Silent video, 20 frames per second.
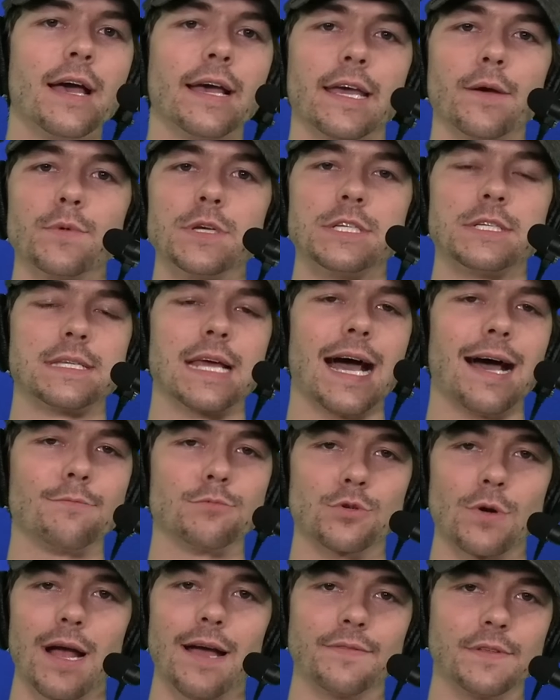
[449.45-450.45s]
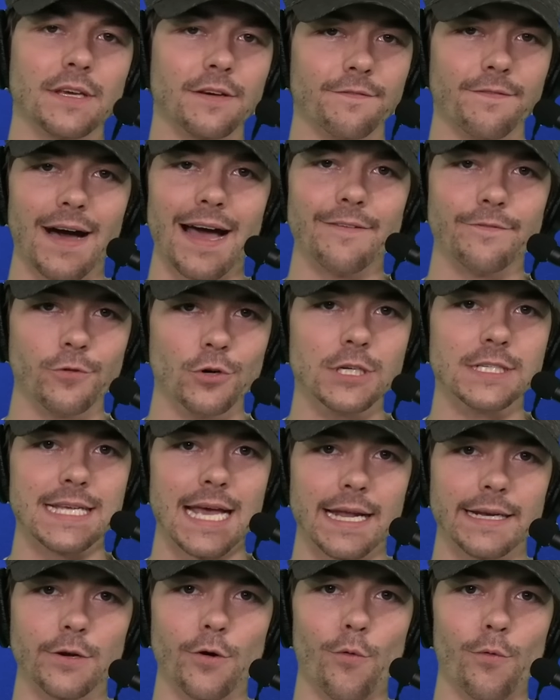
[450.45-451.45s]
Can we stop drafting
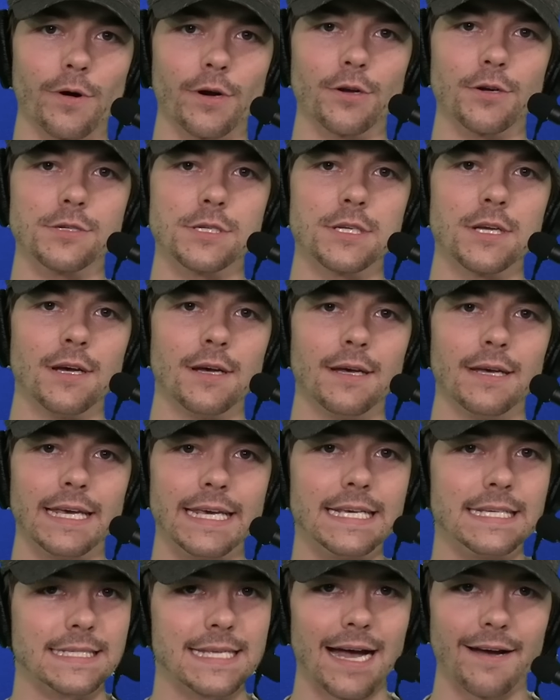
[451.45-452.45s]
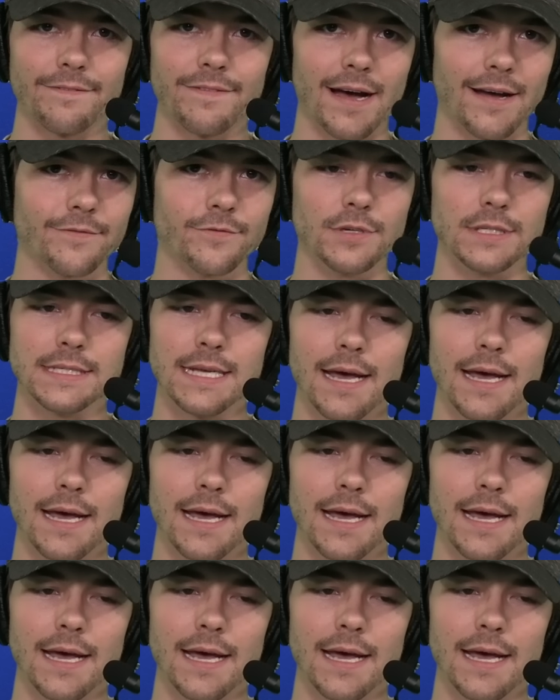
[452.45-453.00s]
5'10" corners? He's not 5'10".